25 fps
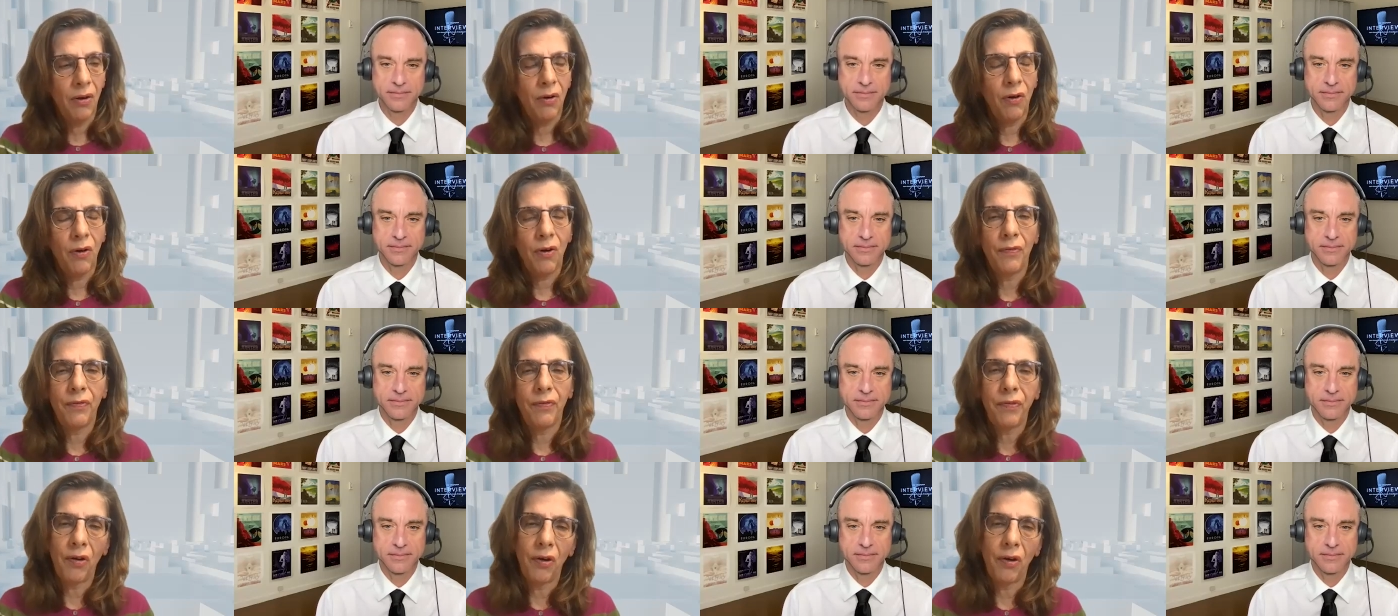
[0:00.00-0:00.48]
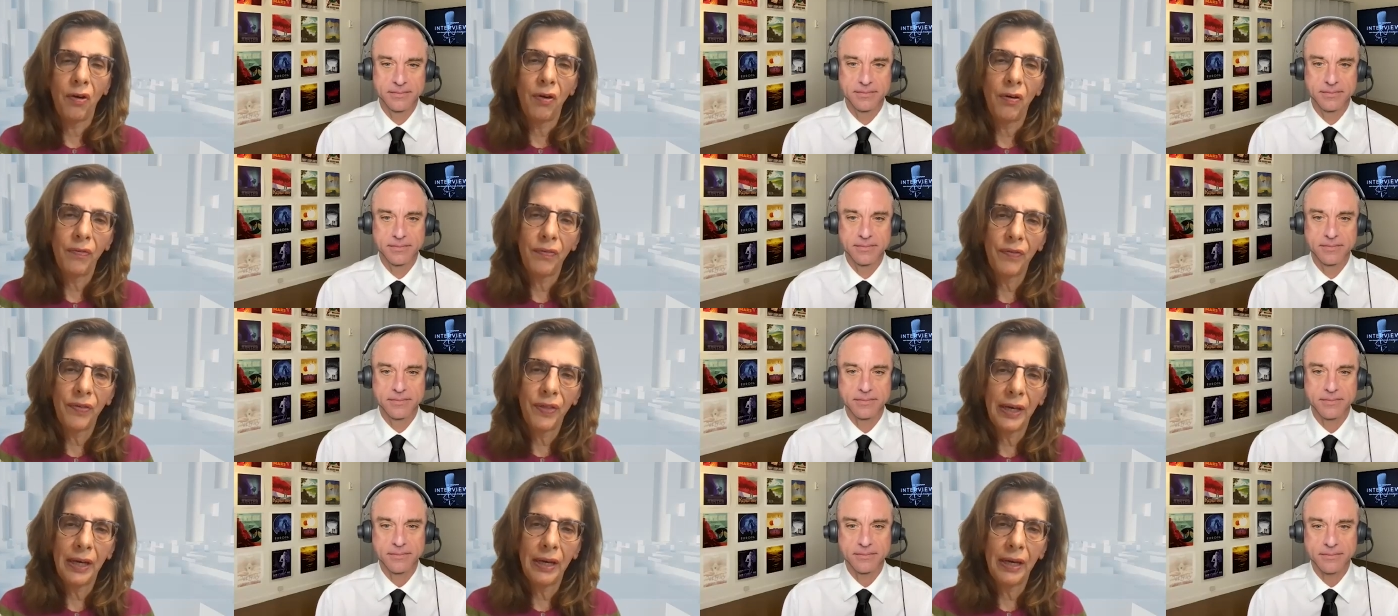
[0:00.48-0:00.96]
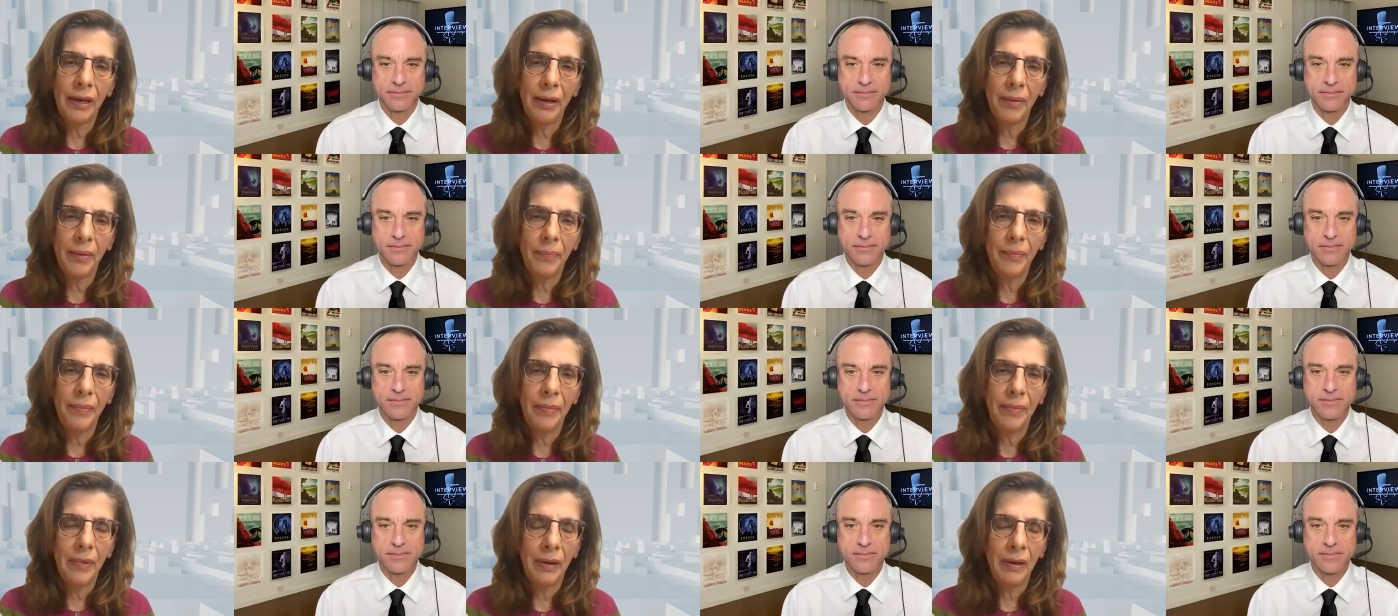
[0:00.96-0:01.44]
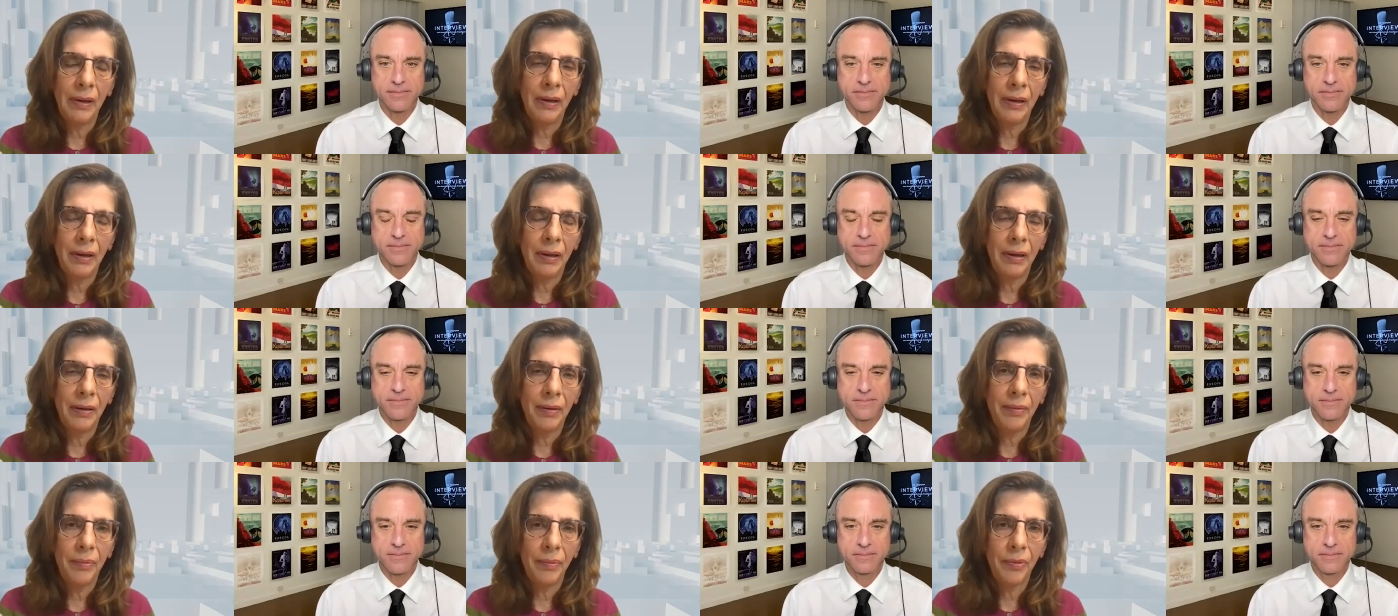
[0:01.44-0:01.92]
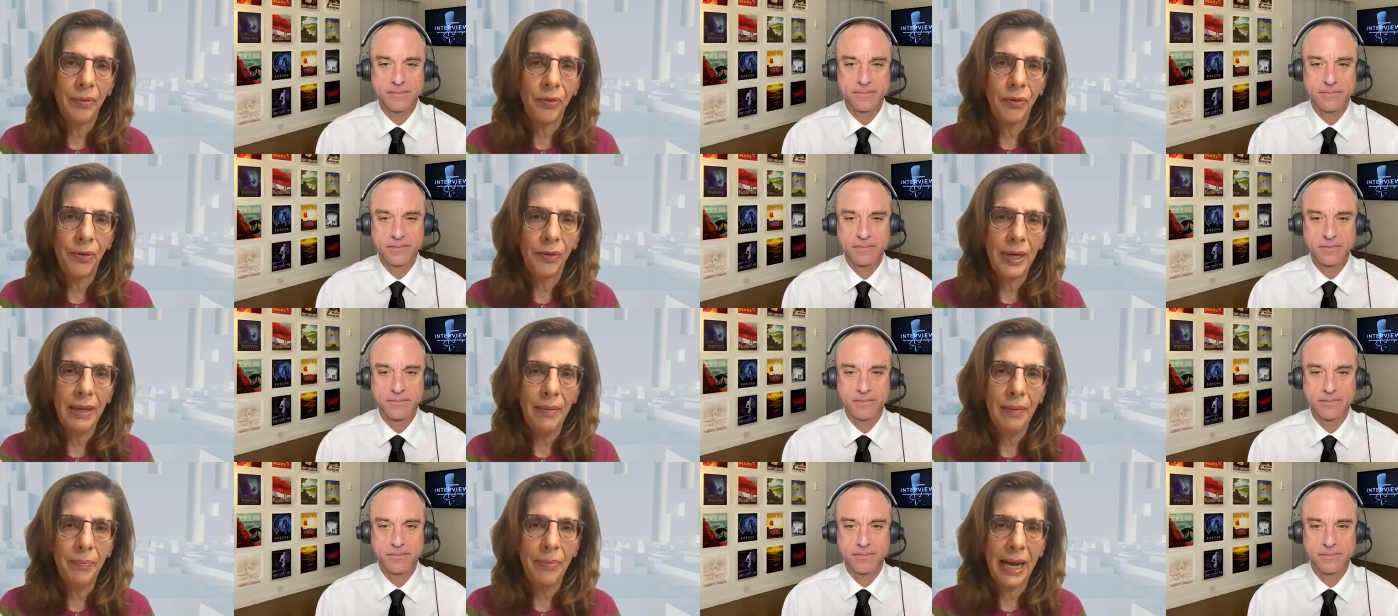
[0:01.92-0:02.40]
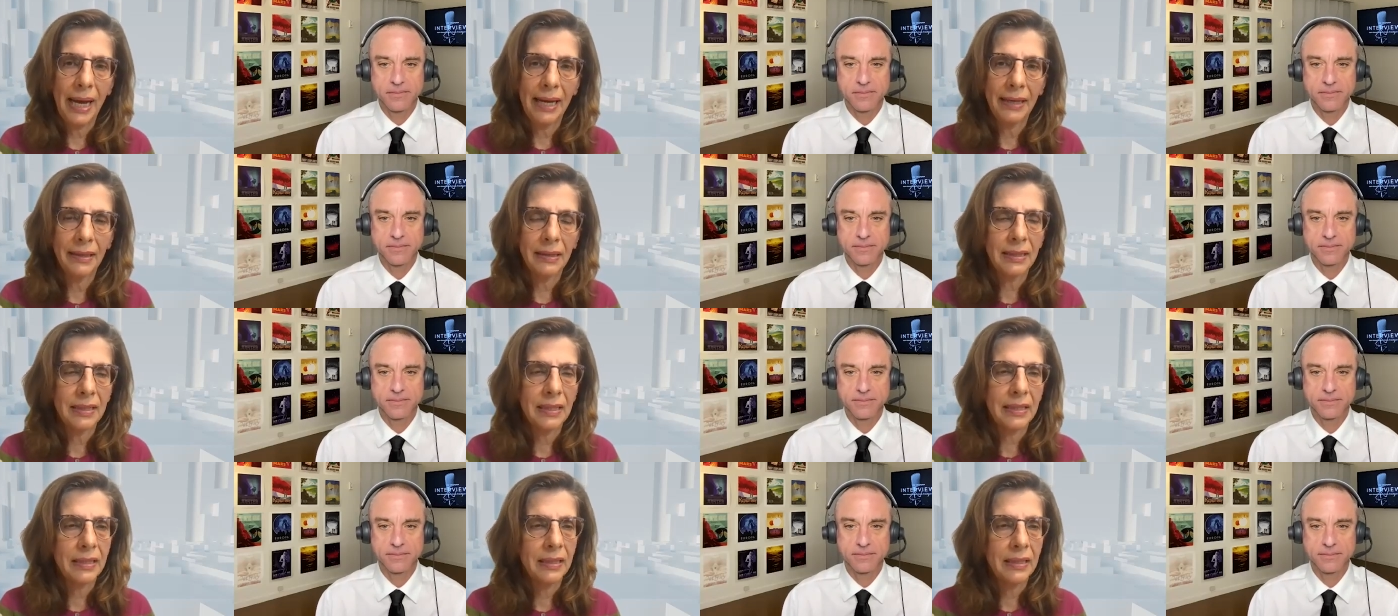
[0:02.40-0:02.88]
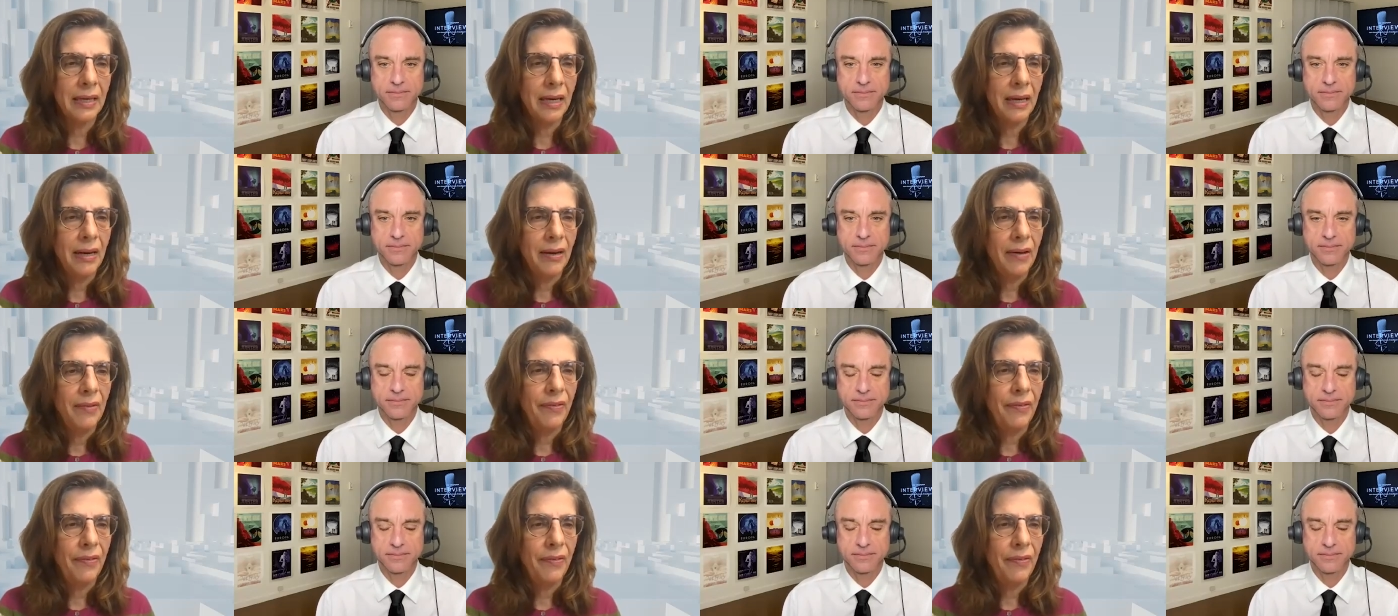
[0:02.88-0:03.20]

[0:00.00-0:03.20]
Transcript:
Speaker 1: of the 3 banks